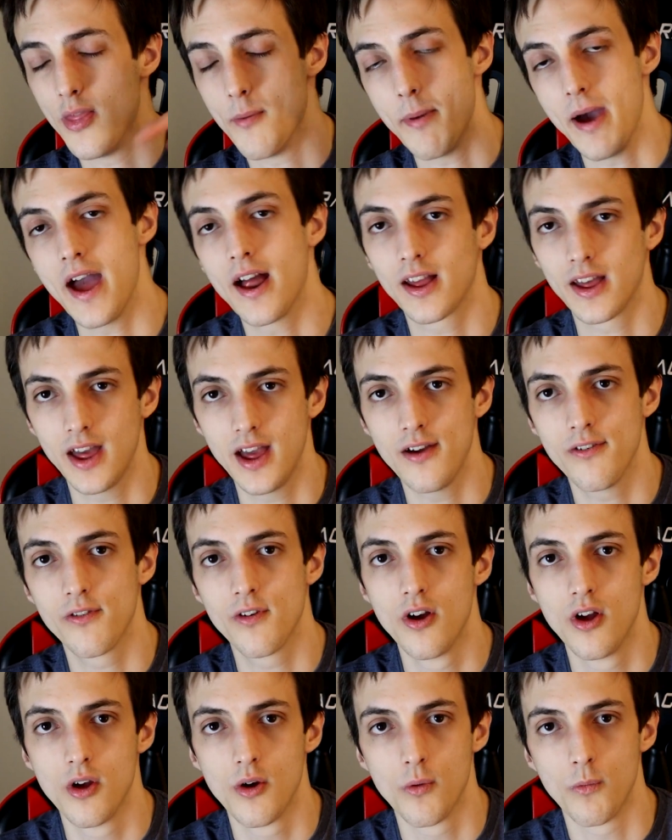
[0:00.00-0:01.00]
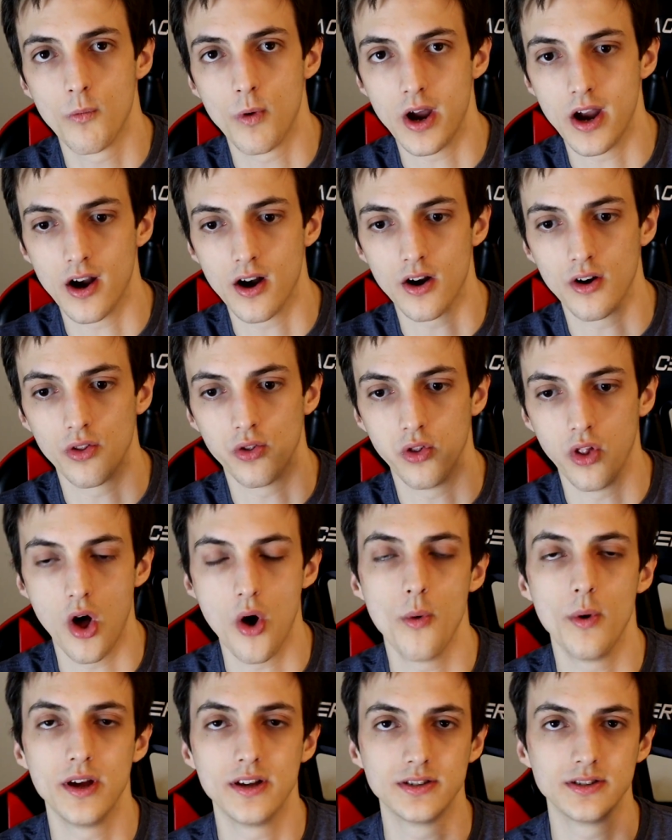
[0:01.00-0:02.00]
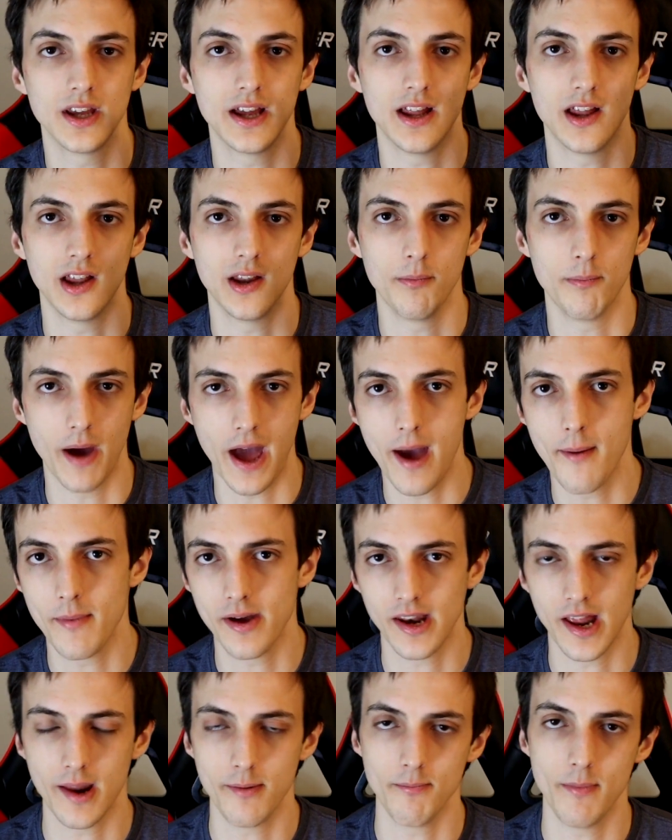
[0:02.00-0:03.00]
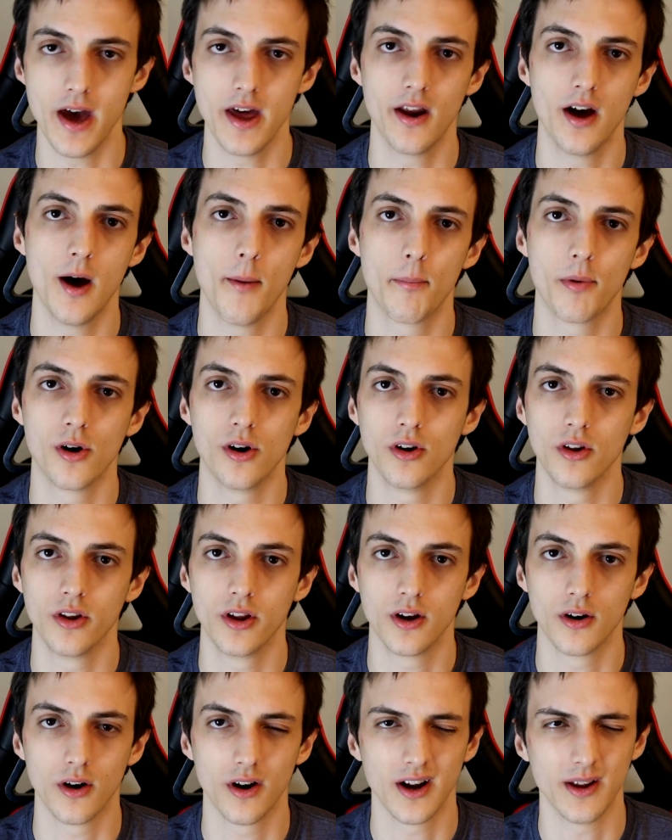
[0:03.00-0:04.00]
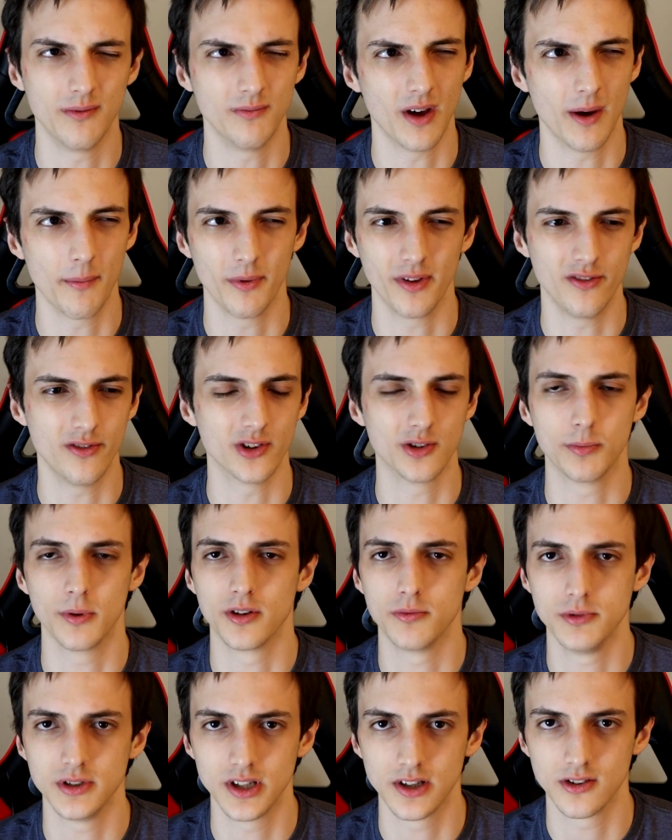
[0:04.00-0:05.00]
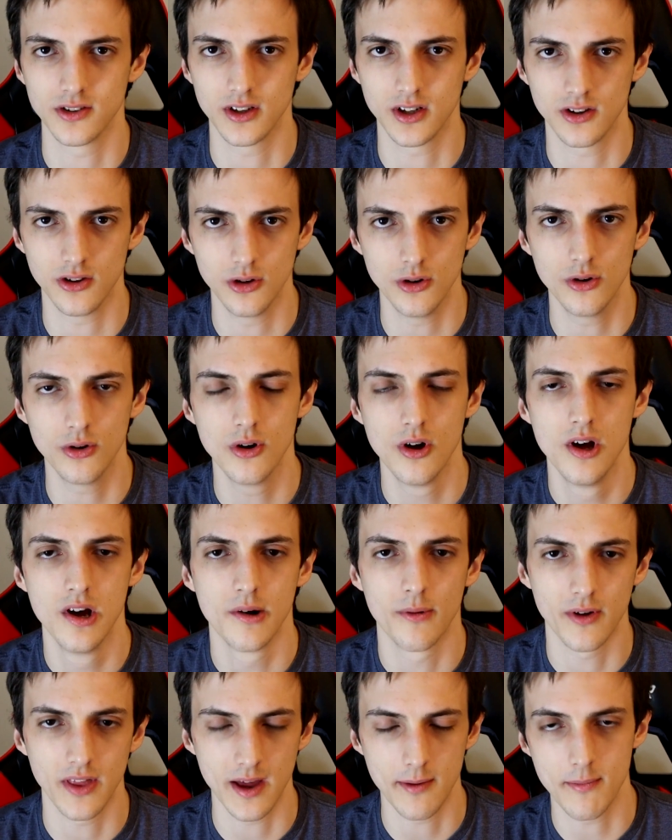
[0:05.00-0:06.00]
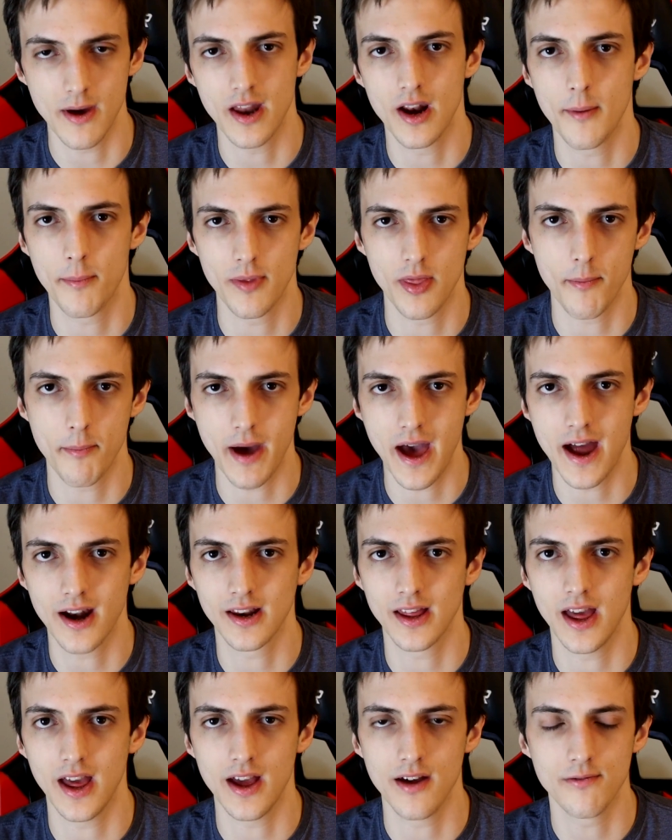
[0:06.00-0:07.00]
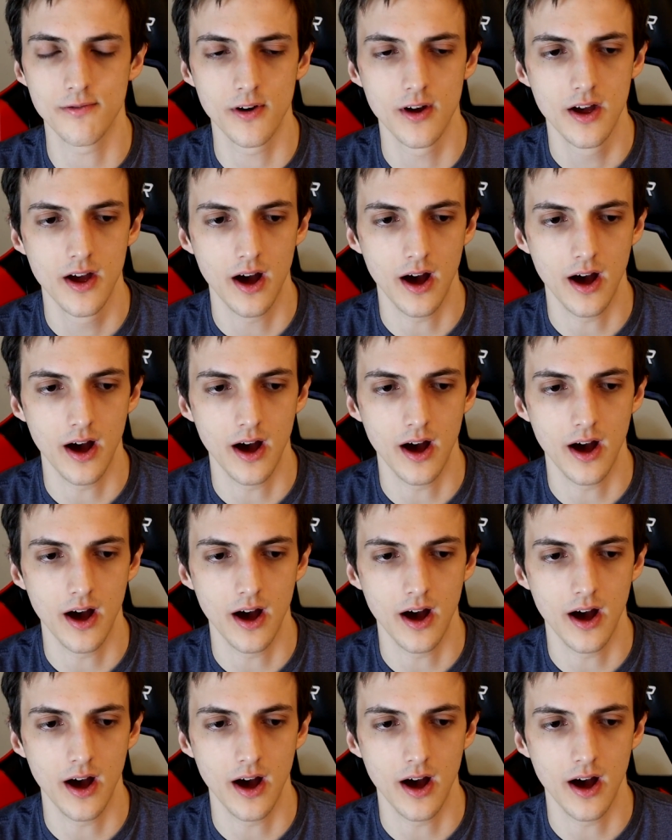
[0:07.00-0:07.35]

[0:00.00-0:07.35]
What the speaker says: Batcave where Lois and Batman had met up earlier, and I believe it's supposed to be Justice League 2, where they had met up in the Batcave,